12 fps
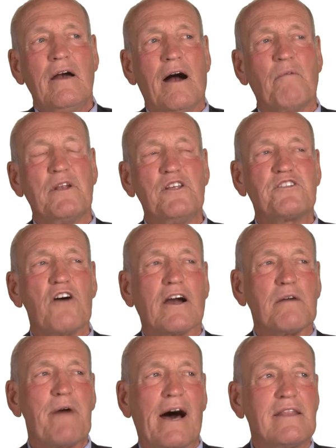And when you
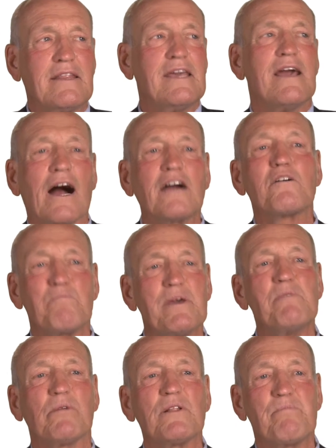talk about the younger
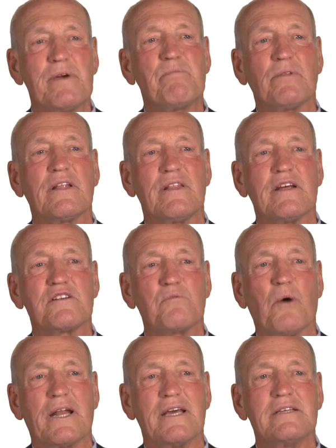people, the people in their
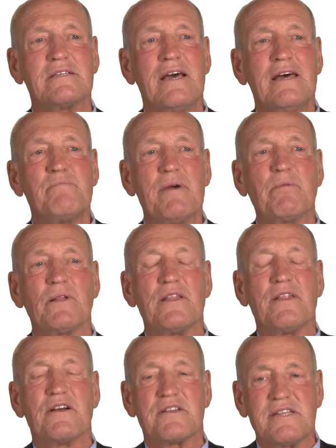20s, people
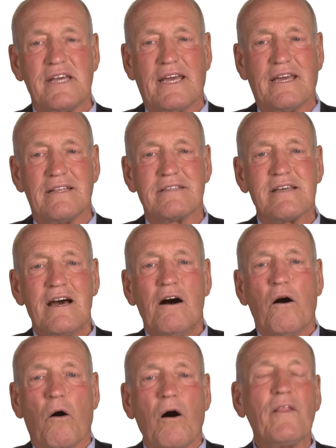in their teens,
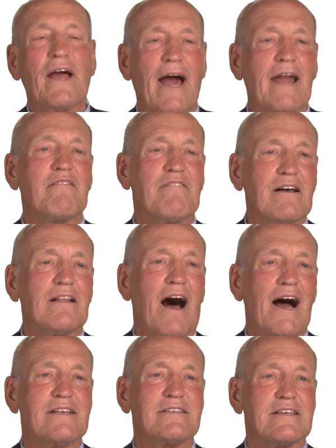all they got to
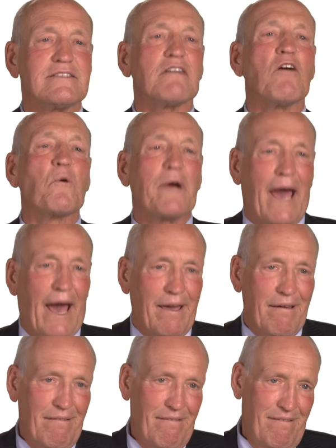realize is they're
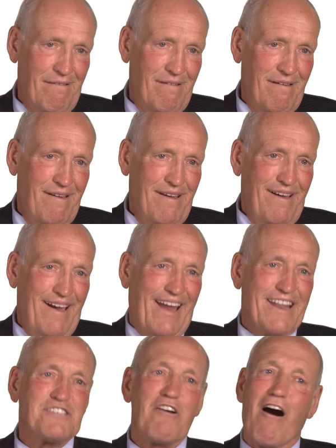okay.
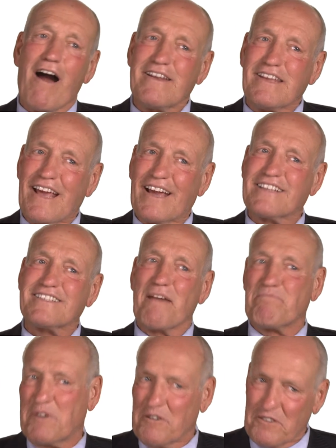And it's hard to
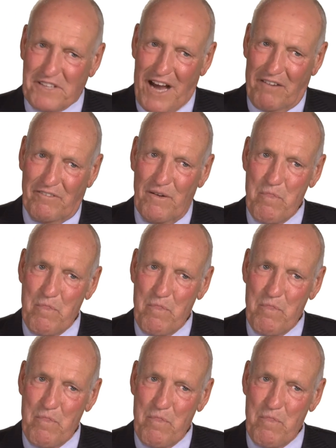accept yourself.